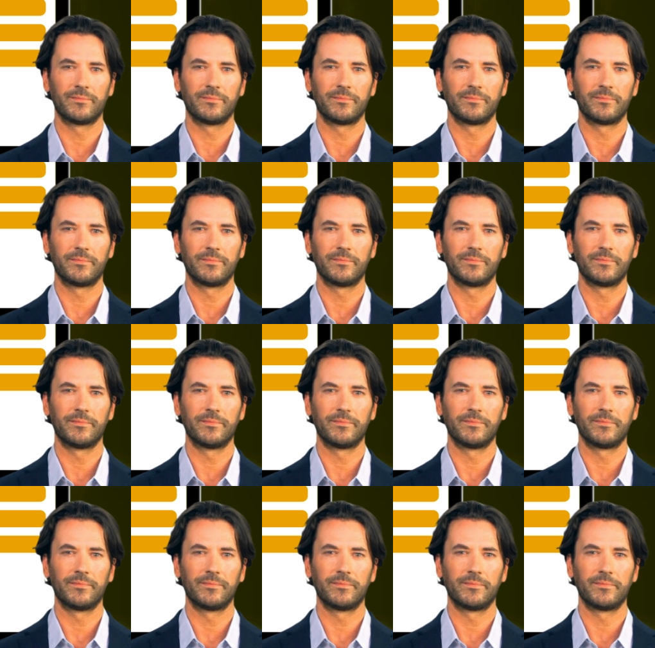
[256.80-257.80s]

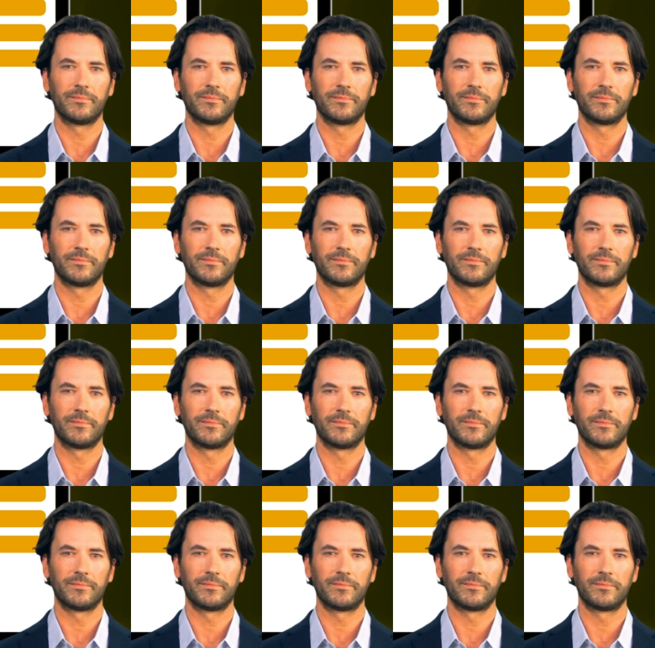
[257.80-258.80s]

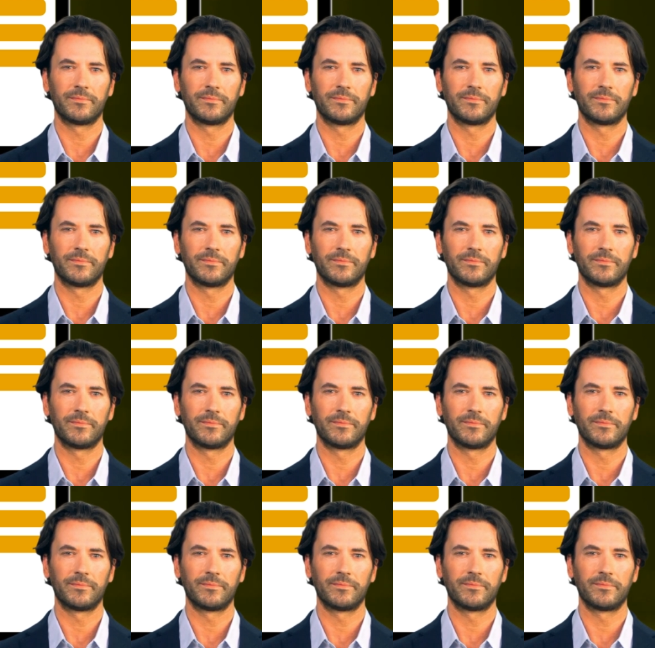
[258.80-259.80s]

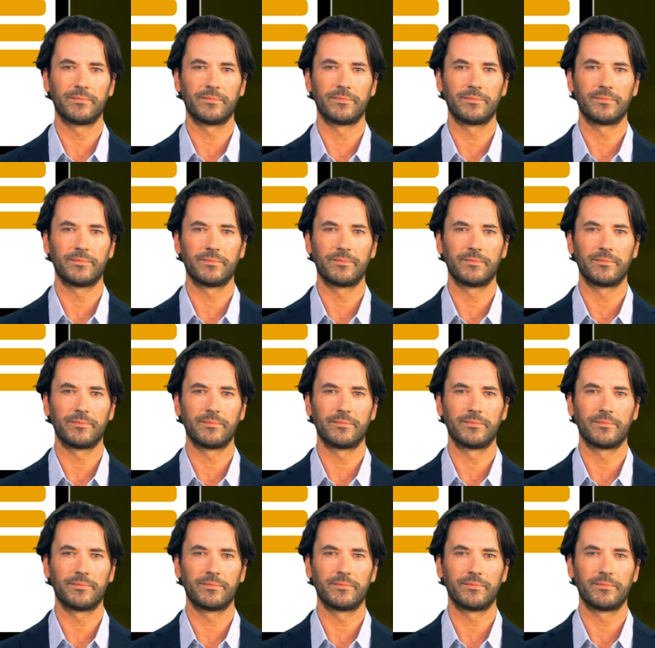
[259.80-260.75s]
[no speech]